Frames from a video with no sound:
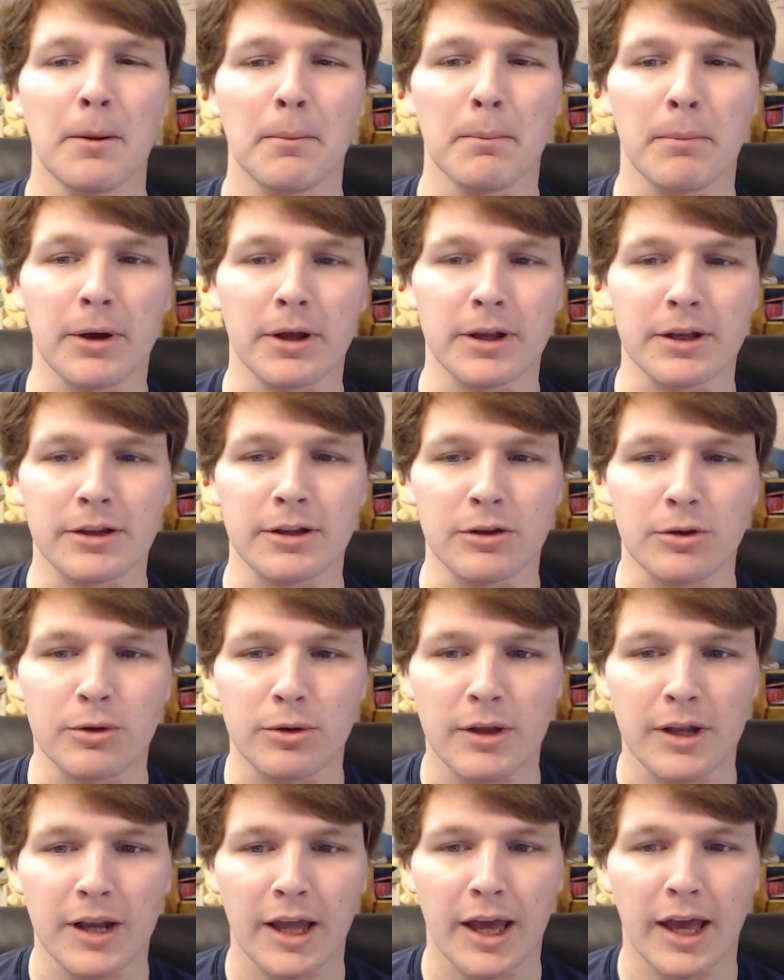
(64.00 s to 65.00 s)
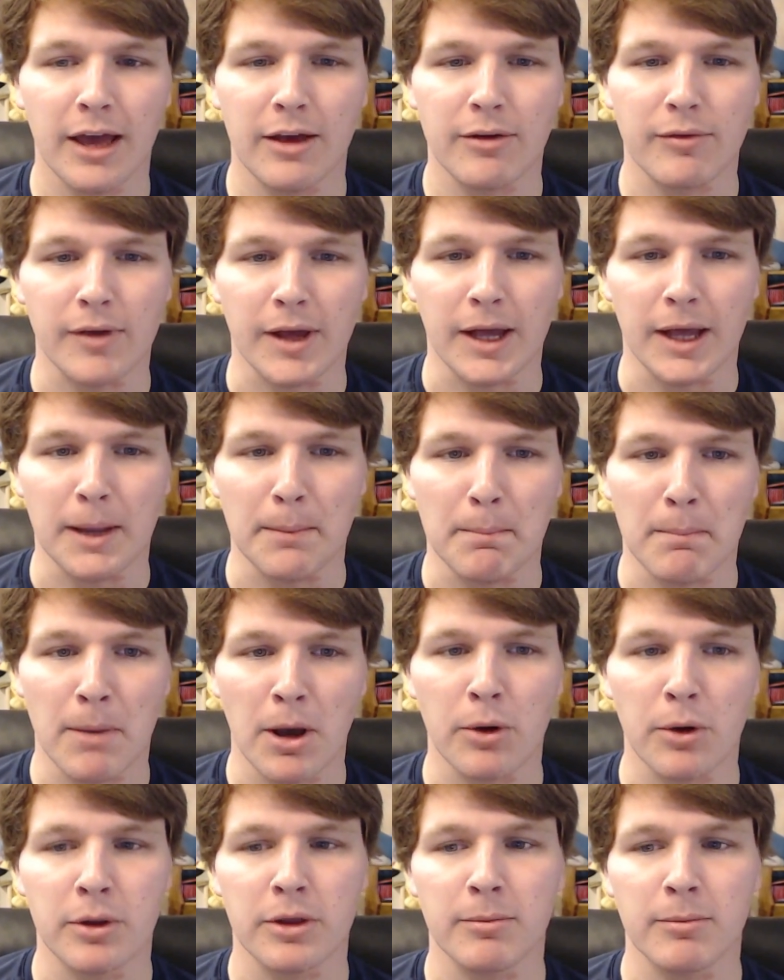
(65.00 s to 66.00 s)
But you can have a
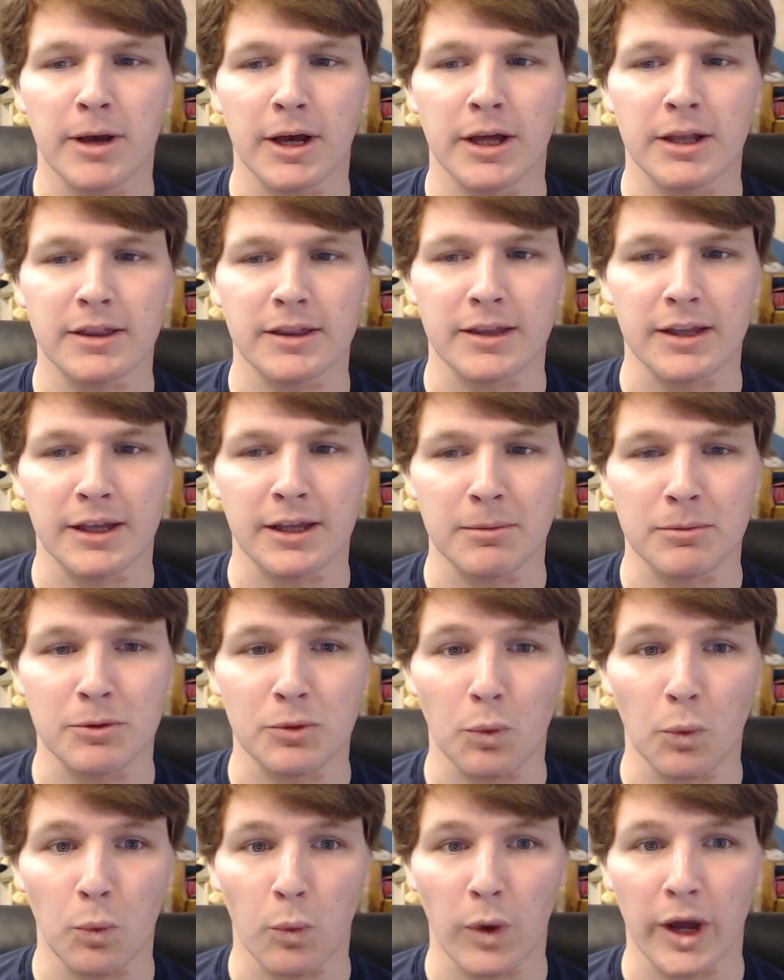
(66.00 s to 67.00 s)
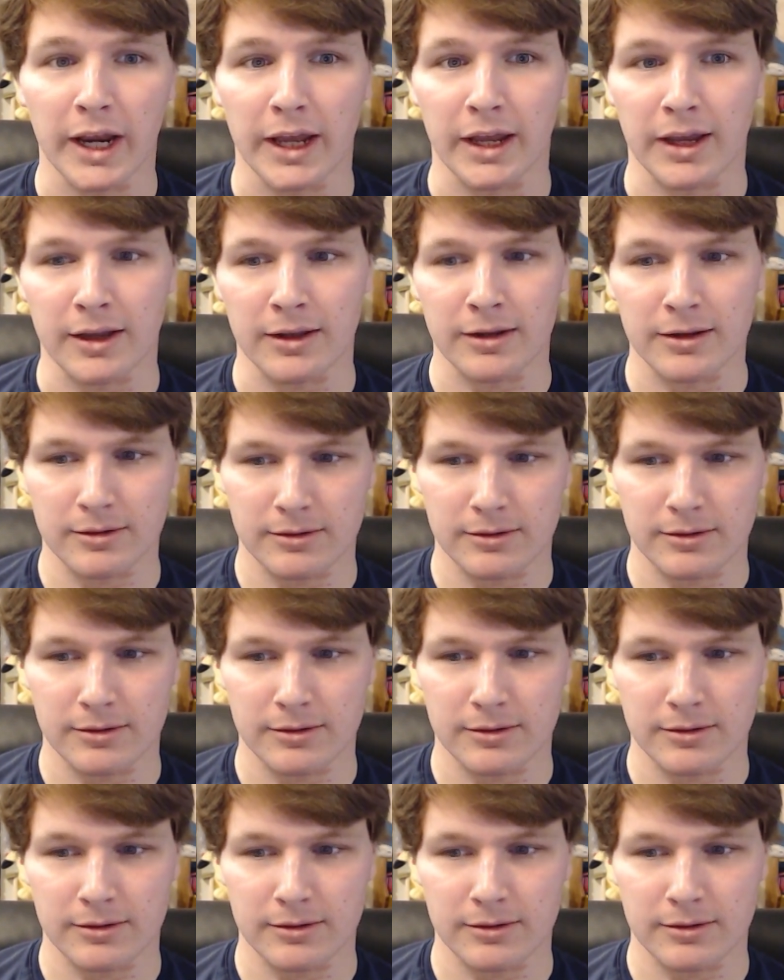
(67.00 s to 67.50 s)
Pokemon-themed wedding.